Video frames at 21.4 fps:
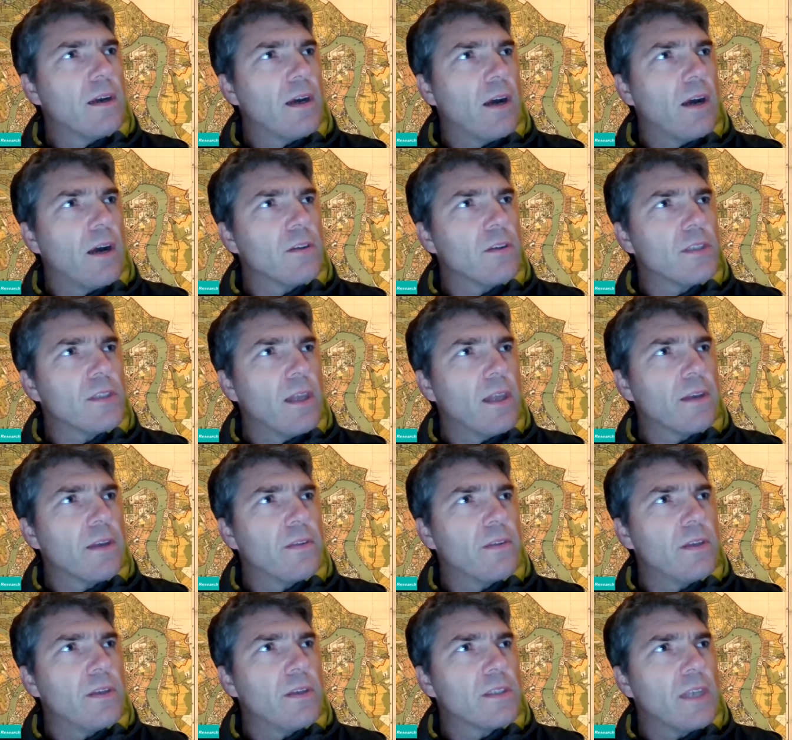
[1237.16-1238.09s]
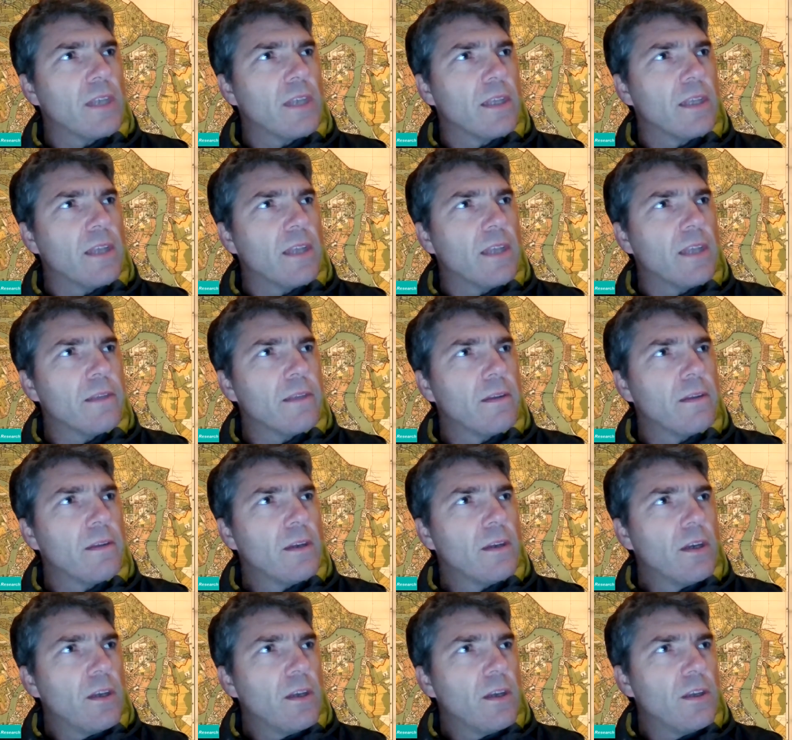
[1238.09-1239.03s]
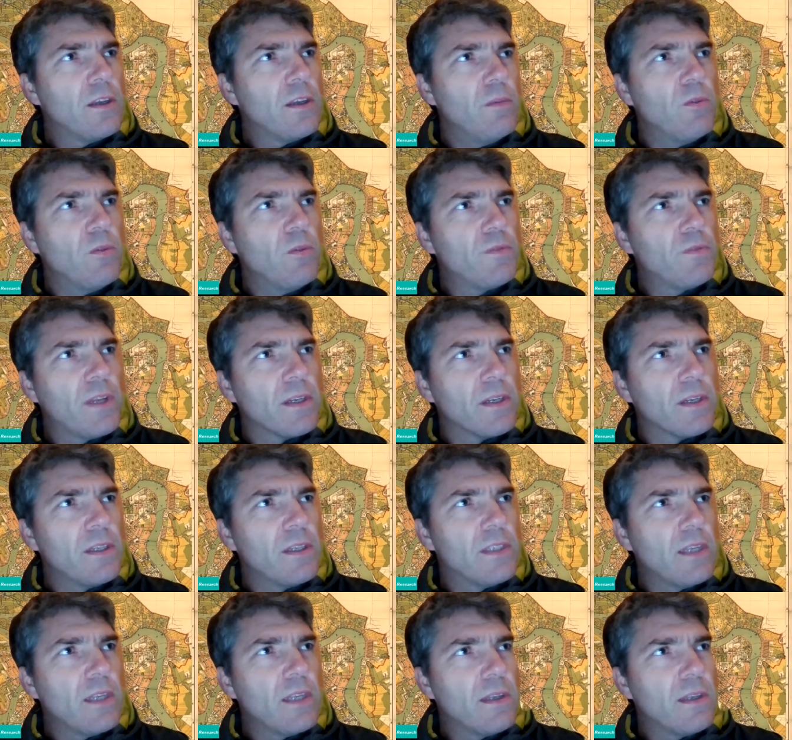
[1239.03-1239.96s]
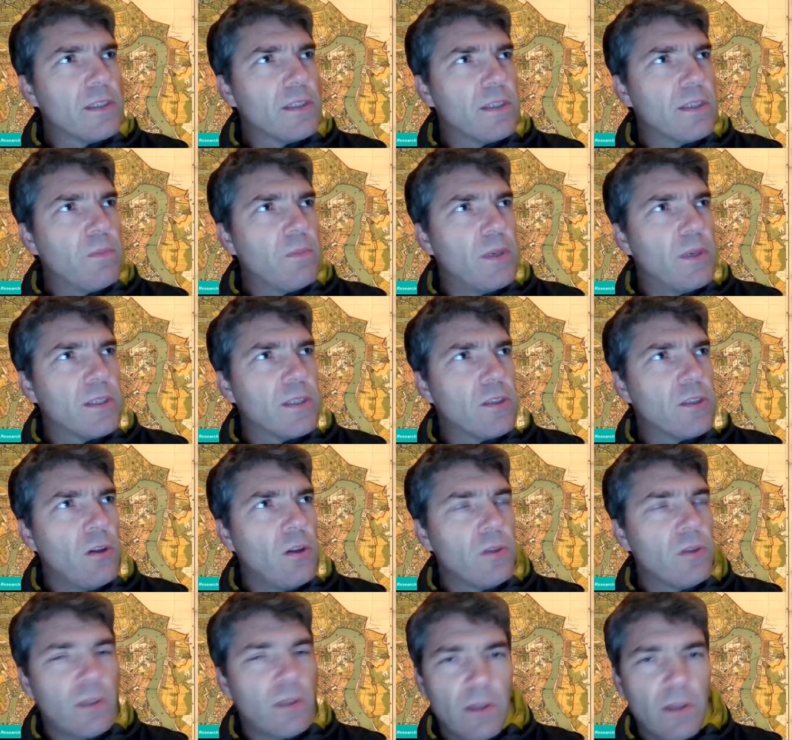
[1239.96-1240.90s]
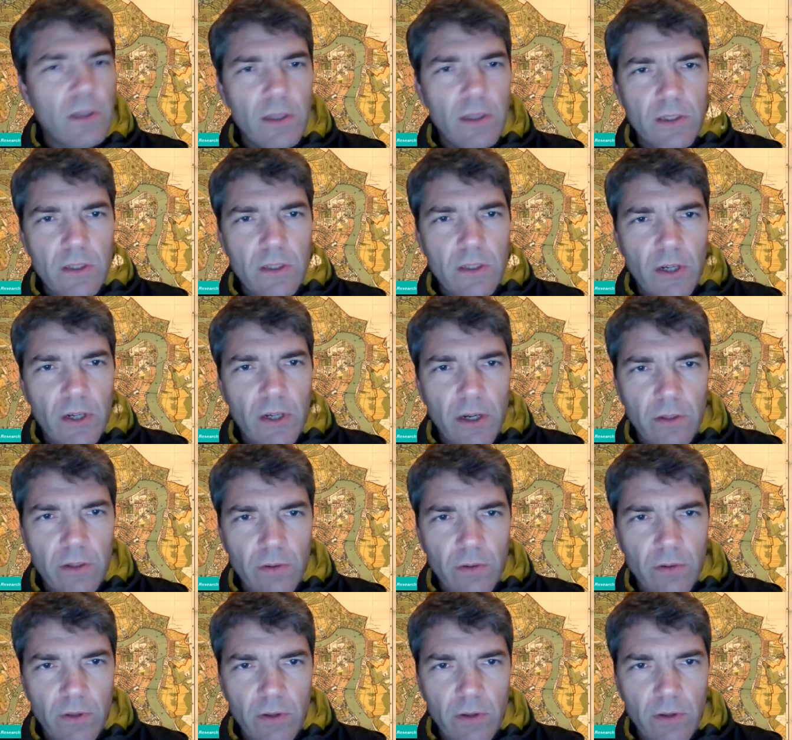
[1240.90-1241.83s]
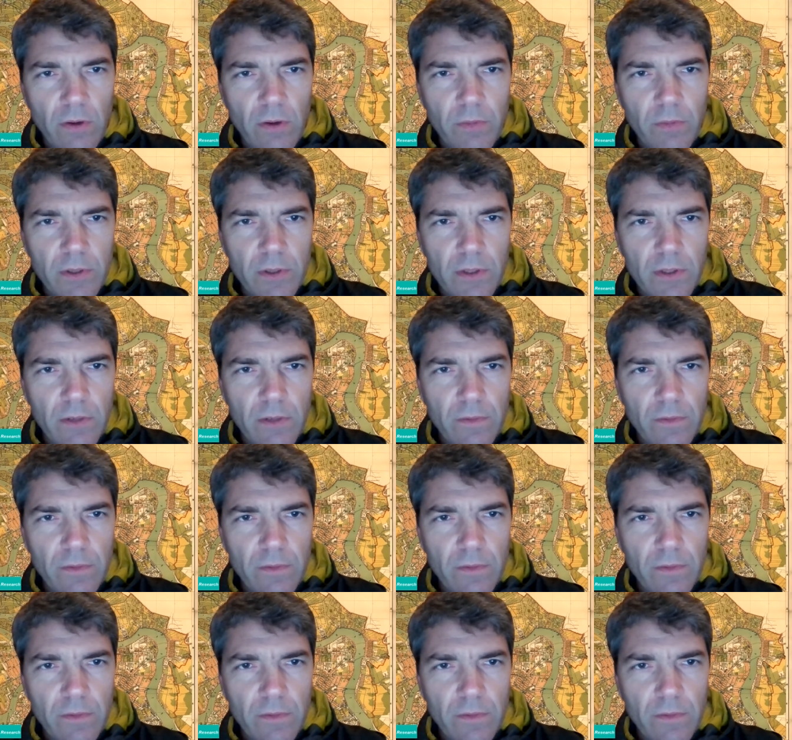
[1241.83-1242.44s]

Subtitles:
house like this, and then he moved and simply sold his share to the cooperative.